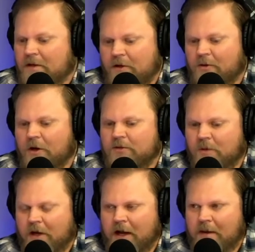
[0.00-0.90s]
who knows
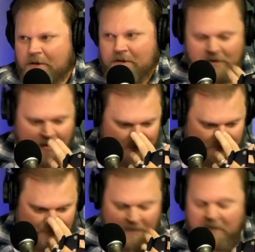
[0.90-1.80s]
what could happen in their
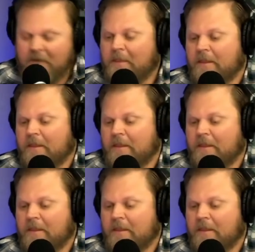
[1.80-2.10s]
life. Mm-hmm.